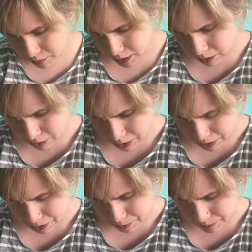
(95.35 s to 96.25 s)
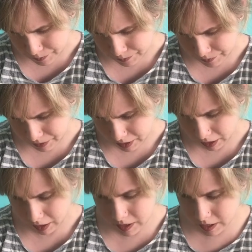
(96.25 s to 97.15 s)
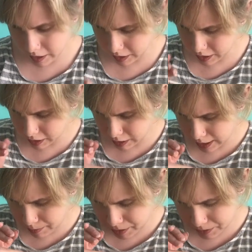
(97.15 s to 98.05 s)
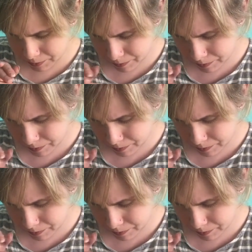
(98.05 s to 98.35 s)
I don't know. It sounded like a llama.